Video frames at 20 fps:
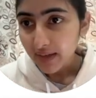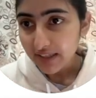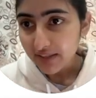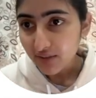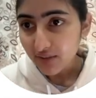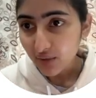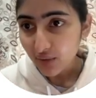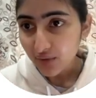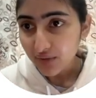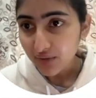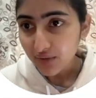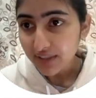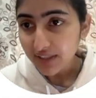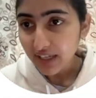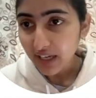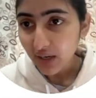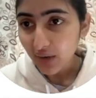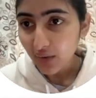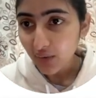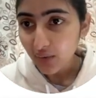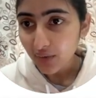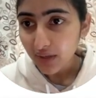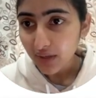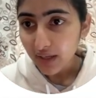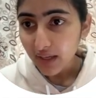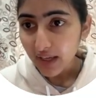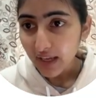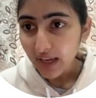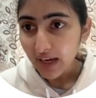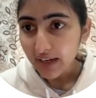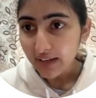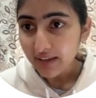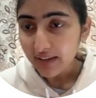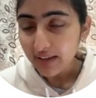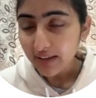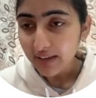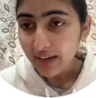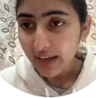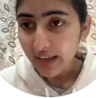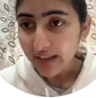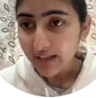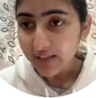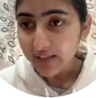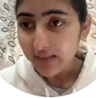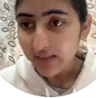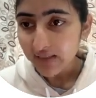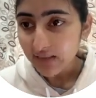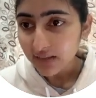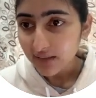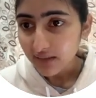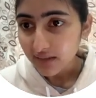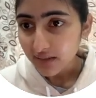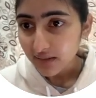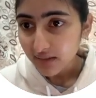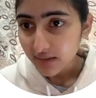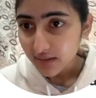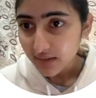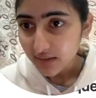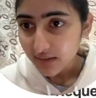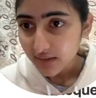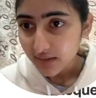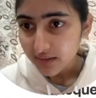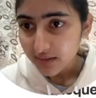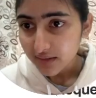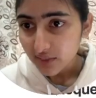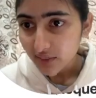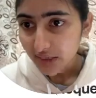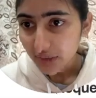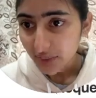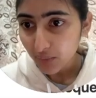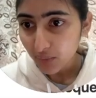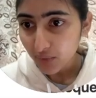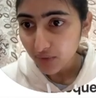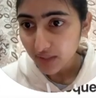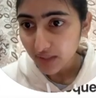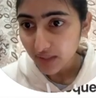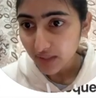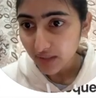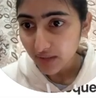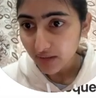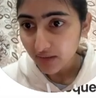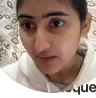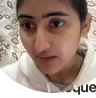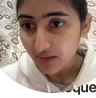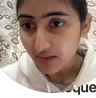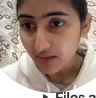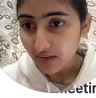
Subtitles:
Let's close it down. And the next, just one more thing.